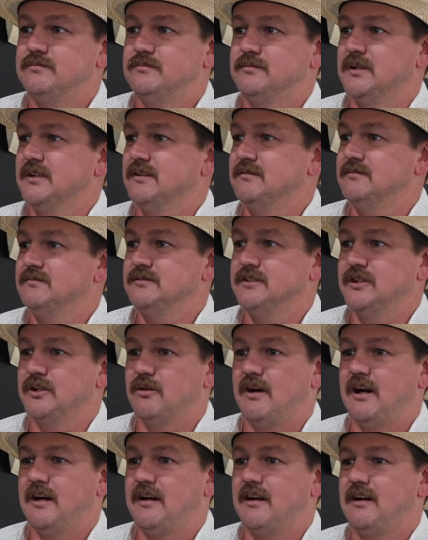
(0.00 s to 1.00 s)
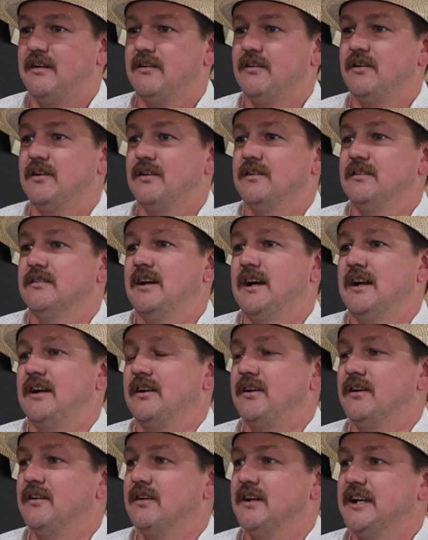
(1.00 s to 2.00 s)
But, I learned at
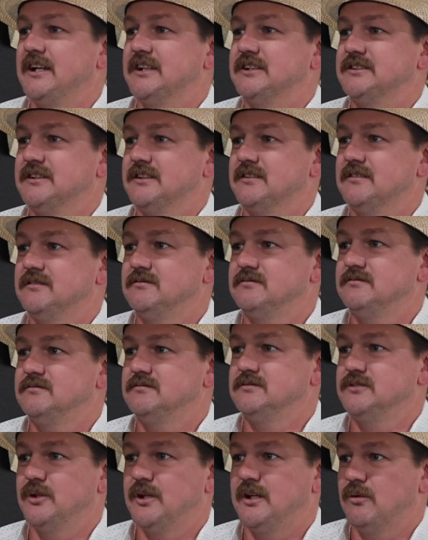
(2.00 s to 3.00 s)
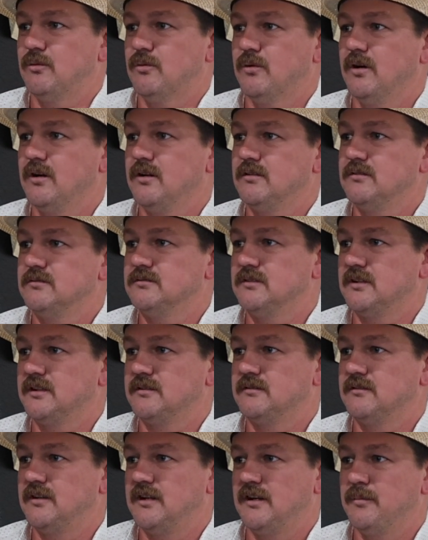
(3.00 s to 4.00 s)
a young age that you had to work
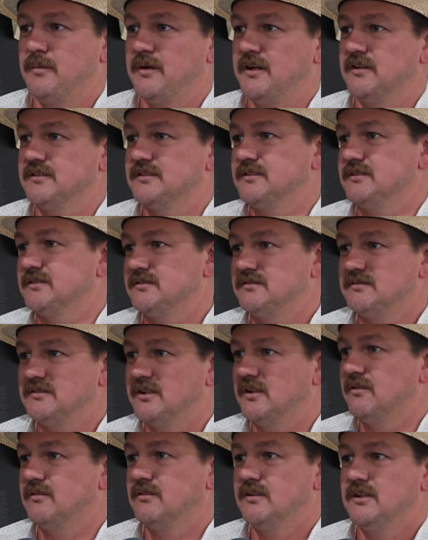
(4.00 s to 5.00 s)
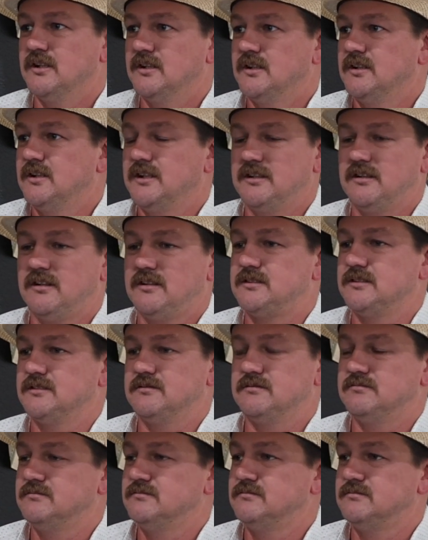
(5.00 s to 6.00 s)
like everybody else is, and
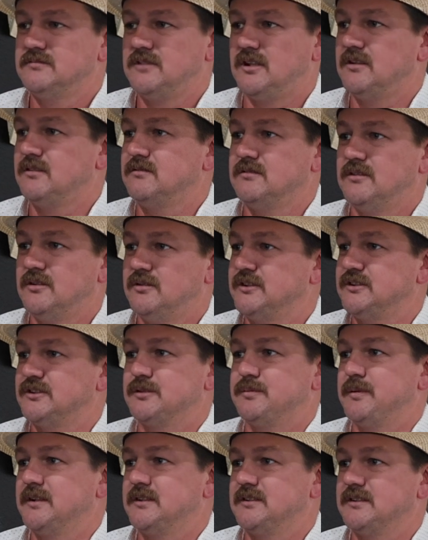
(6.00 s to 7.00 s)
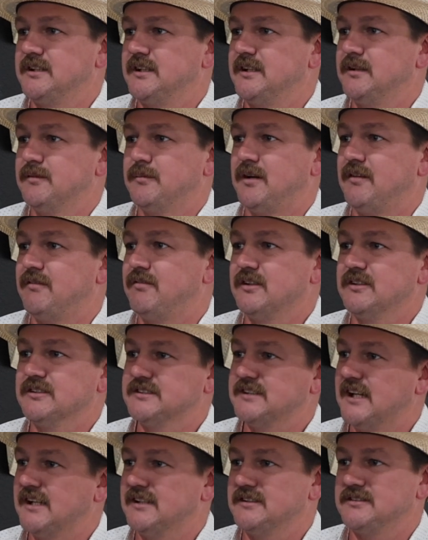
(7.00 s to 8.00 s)
no disrespect to any of my
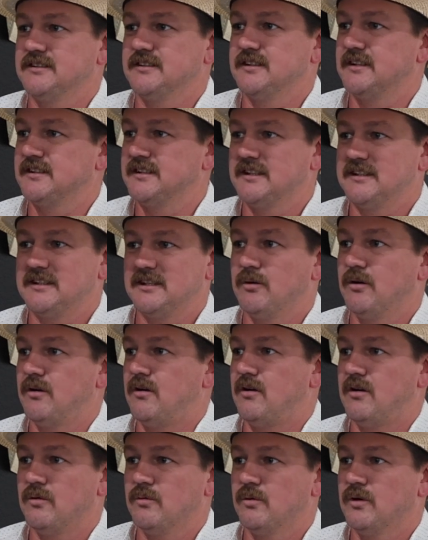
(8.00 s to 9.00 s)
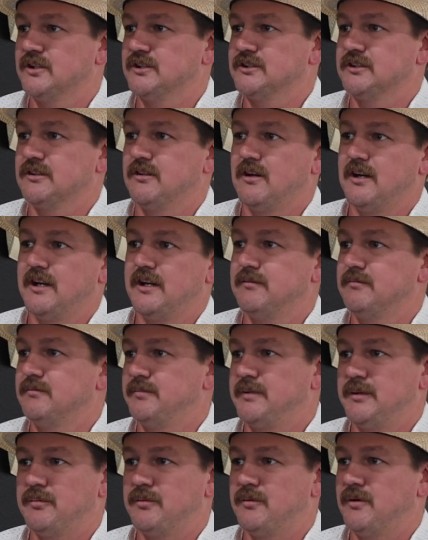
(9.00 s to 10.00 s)
friends' dads or anything like that. They were all hard workers and great
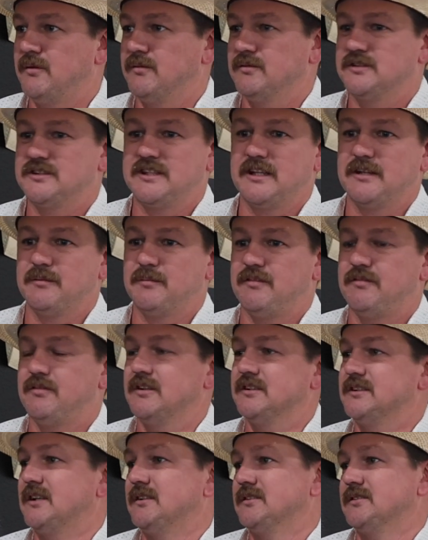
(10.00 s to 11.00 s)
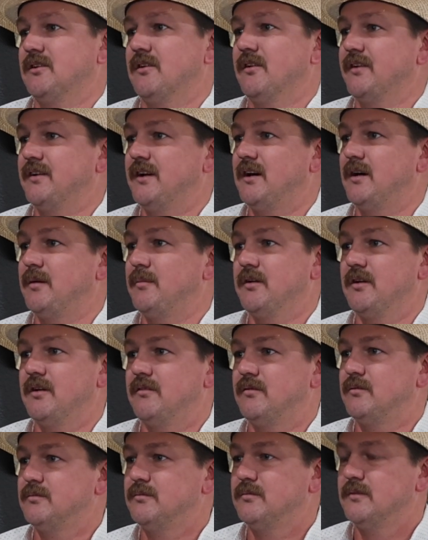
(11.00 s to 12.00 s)
people. I would stay at my friends' houses all the time. I
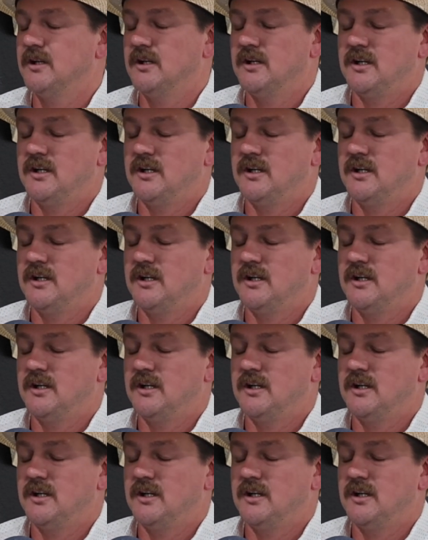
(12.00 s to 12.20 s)
love them.